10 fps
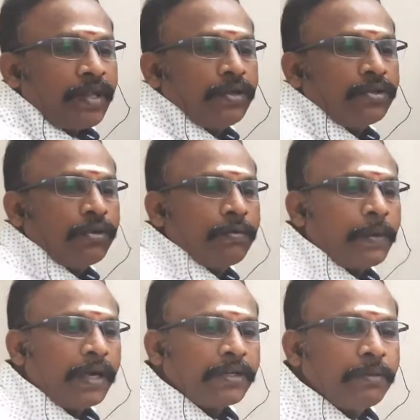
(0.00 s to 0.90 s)
So
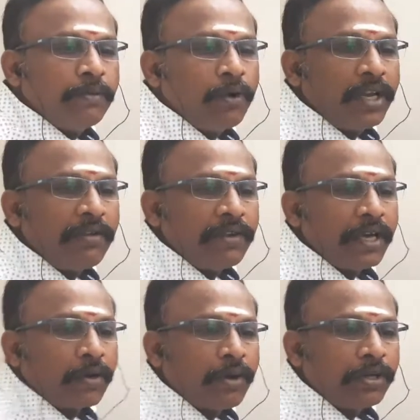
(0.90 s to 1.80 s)
bottom only we
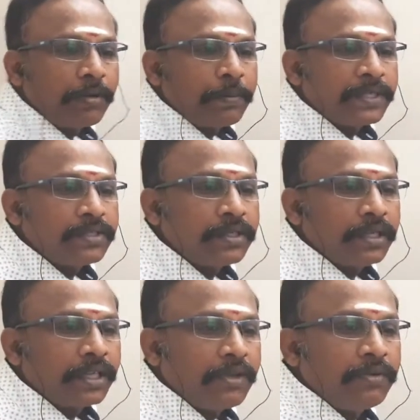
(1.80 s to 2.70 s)
are going to first
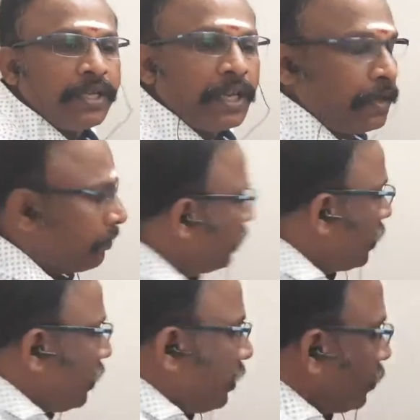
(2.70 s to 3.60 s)
give the name.
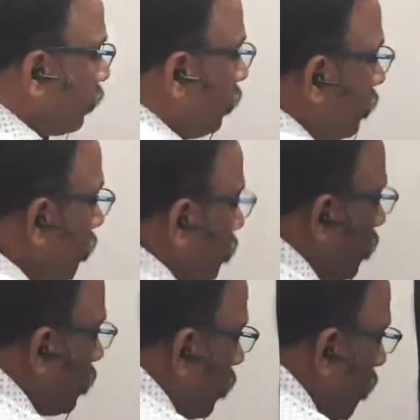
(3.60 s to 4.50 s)
So this is